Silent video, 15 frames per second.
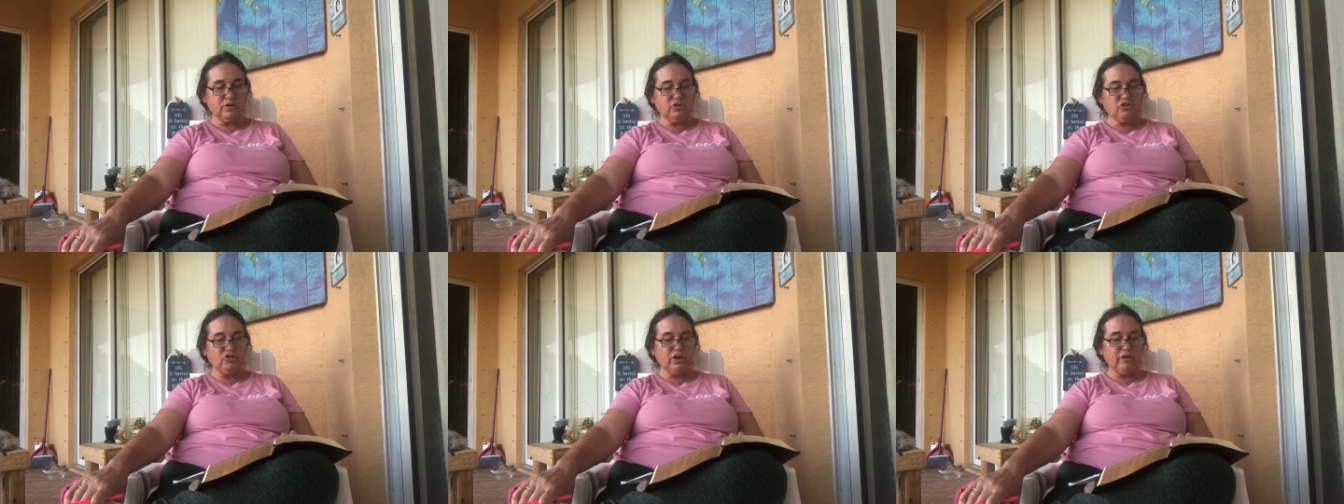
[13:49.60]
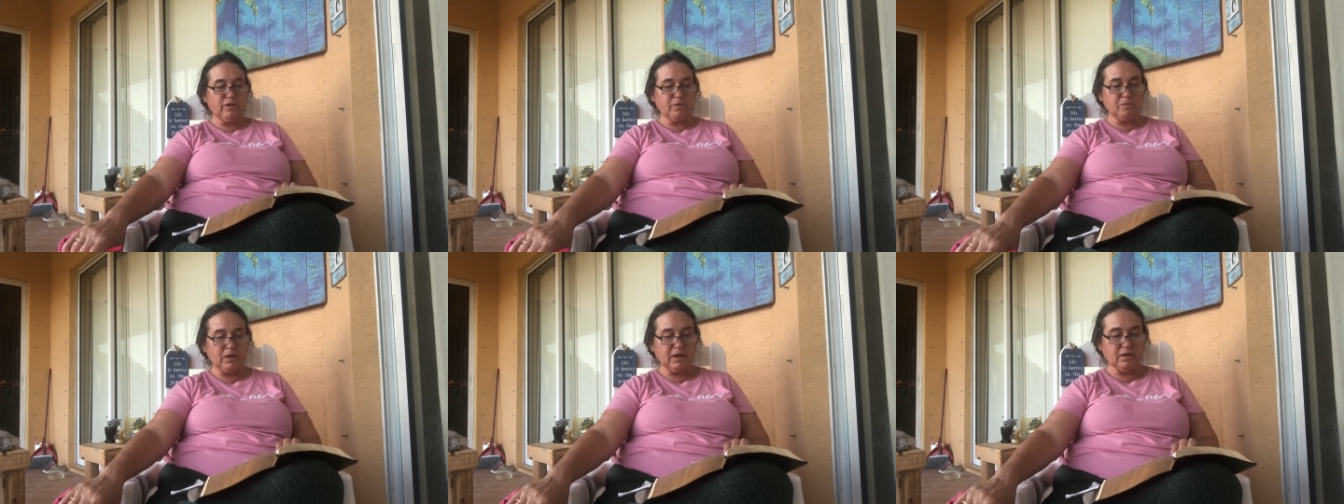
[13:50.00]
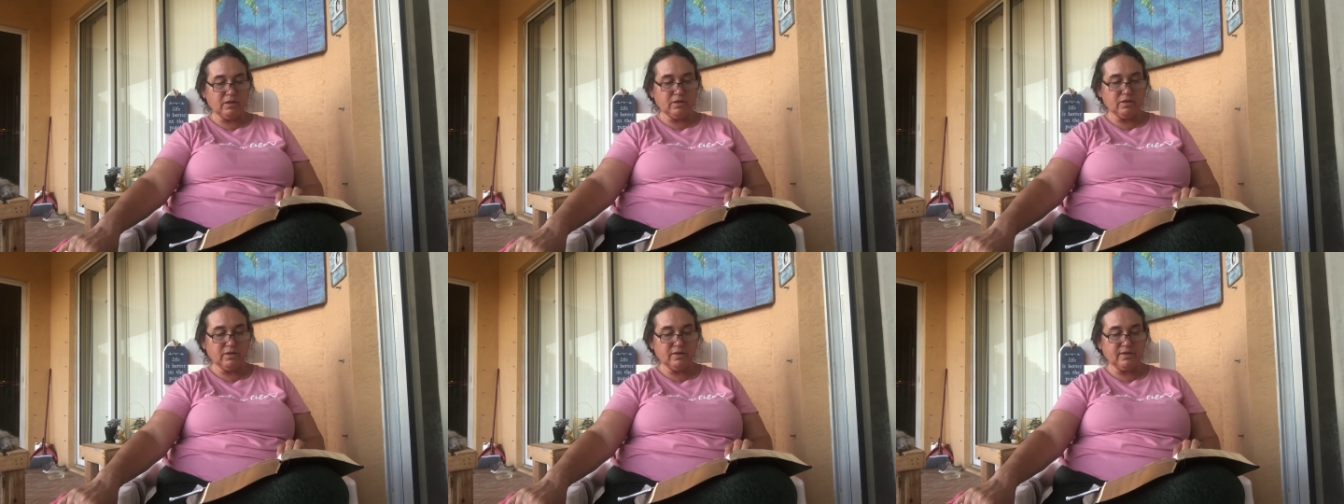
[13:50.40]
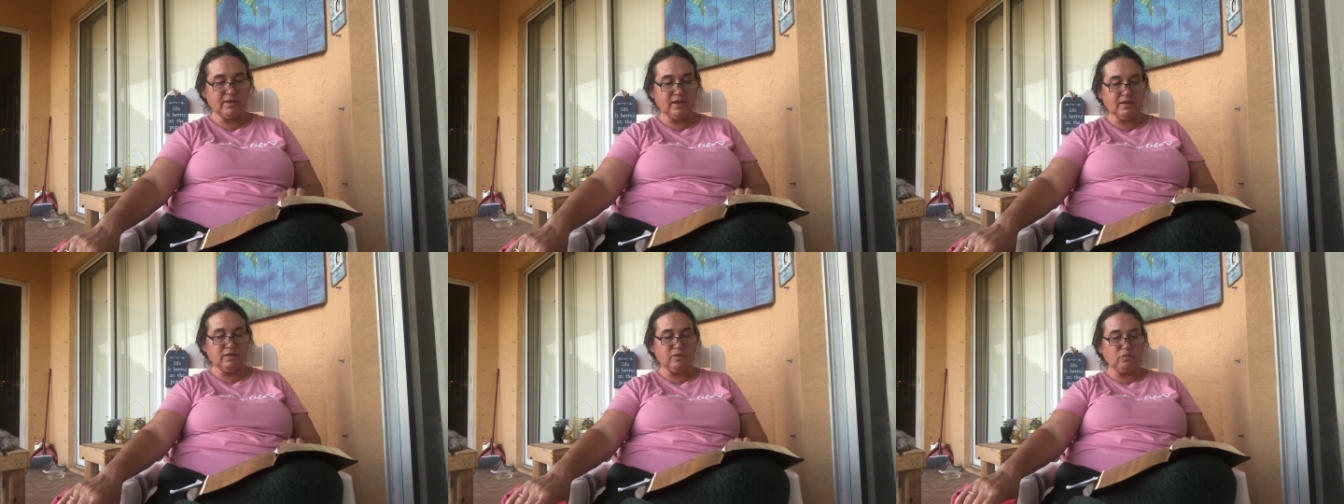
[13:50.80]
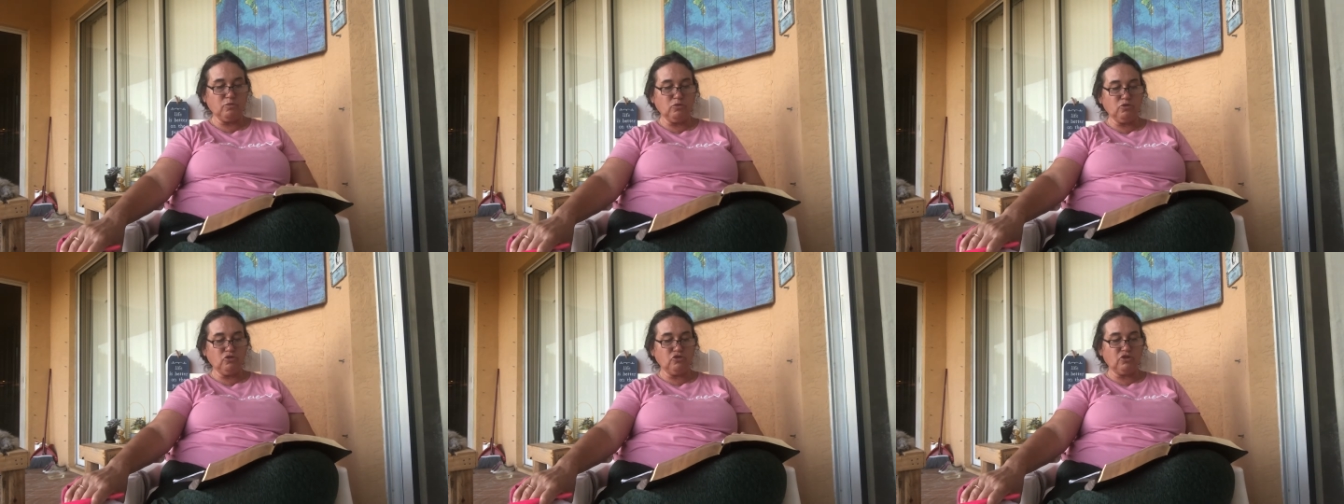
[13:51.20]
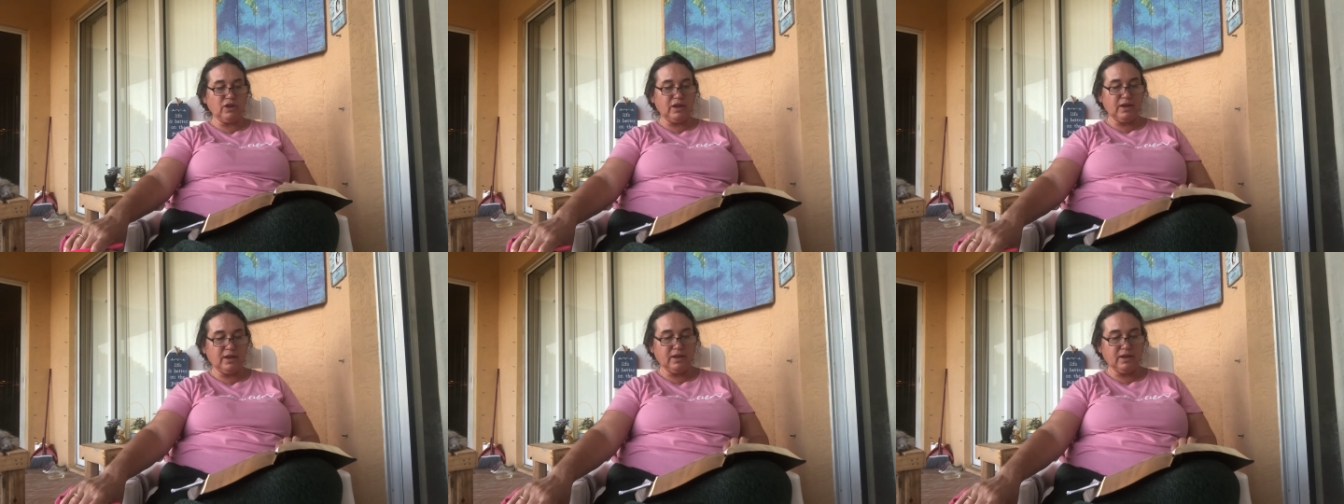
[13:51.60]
Jeremiel, the sons of Mushi.